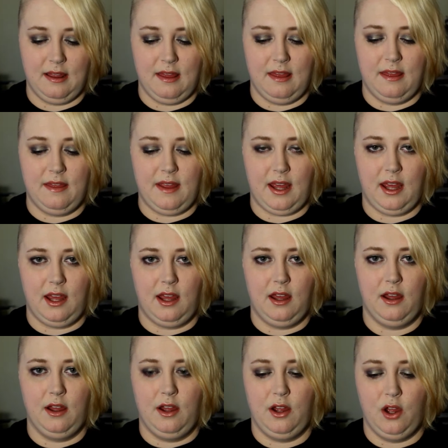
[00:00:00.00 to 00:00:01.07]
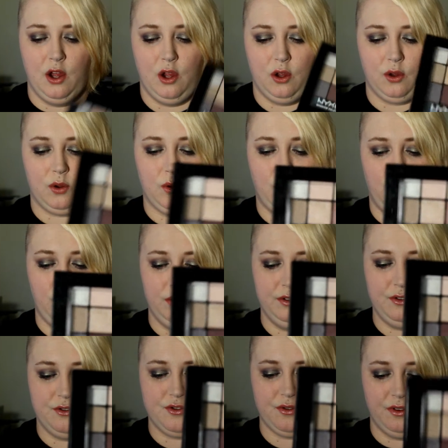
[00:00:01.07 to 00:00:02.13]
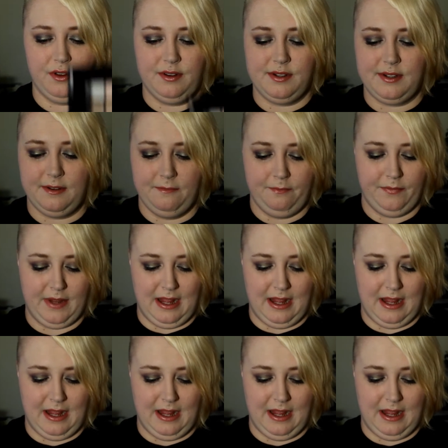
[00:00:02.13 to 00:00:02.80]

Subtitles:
the Cool Neutrals,